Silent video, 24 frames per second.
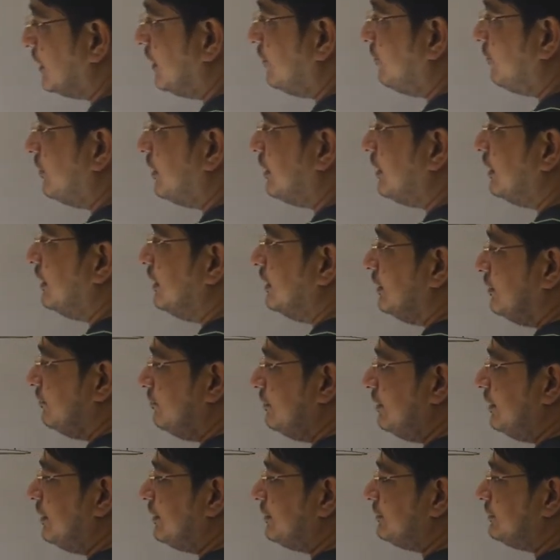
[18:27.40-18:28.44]
sulfur
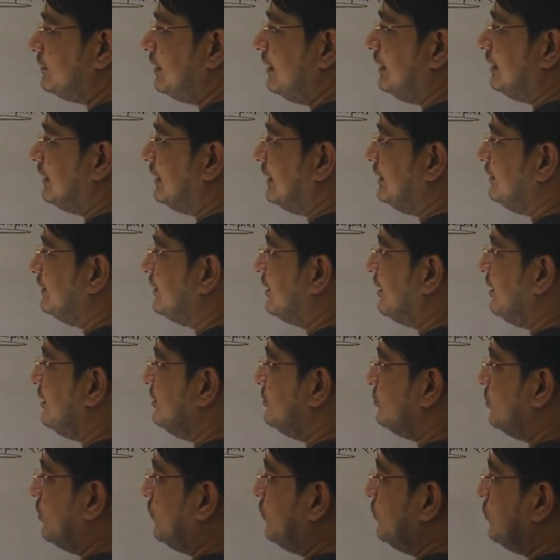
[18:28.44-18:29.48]
will result in the
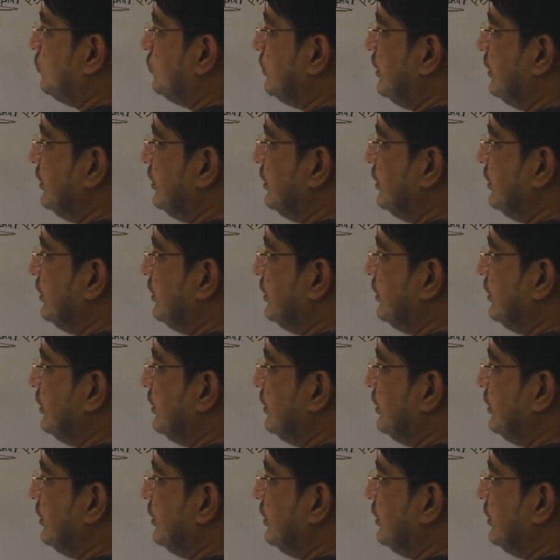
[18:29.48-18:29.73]
release of